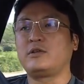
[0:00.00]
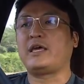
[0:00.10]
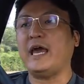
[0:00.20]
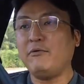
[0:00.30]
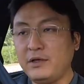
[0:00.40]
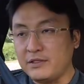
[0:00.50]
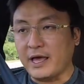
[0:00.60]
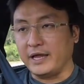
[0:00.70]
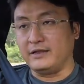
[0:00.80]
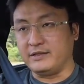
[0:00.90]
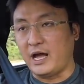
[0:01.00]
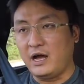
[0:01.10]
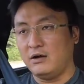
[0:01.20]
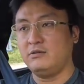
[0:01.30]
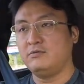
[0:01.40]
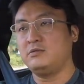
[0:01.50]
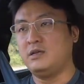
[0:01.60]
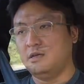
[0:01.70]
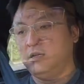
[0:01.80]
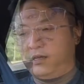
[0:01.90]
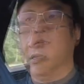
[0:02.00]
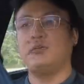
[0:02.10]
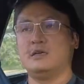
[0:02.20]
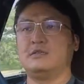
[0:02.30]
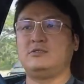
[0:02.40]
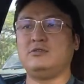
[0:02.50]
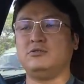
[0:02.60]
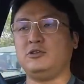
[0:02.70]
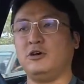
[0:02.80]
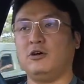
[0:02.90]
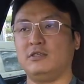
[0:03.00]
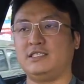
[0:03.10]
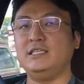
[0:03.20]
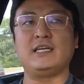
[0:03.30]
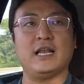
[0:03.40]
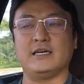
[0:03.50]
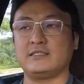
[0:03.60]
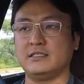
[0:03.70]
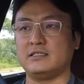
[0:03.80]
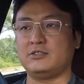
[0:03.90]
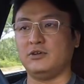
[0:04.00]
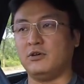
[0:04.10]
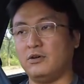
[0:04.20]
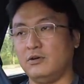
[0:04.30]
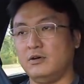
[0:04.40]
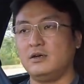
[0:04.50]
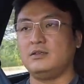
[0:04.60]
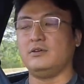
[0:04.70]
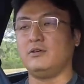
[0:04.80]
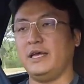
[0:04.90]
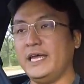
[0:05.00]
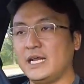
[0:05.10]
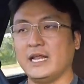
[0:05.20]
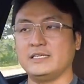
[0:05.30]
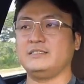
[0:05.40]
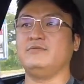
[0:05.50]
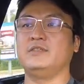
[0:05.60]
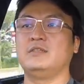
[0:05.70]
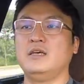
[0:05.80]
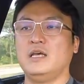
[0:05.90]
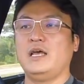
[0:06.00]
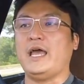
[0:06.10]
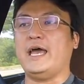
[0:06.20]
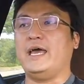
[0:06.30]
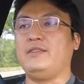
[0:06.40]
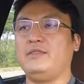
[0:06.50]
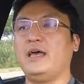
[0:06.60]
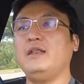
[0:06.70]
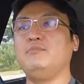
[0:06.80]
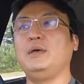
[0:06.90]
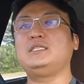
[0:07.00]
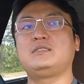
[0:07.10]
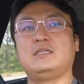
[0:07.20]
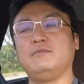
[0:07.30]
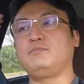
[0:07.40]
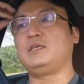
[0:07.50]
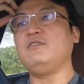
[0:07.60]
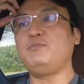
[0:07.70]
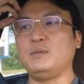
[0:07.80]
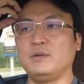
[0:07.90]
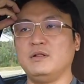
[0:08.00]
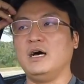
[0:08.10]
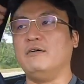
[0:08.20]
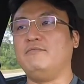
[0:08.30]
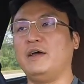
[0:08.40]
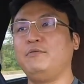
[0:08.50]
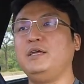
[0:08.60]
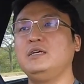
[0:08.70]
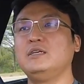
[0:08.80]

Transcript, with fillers: carry that down to your C classes, your your A class even, and that makes give, give people a very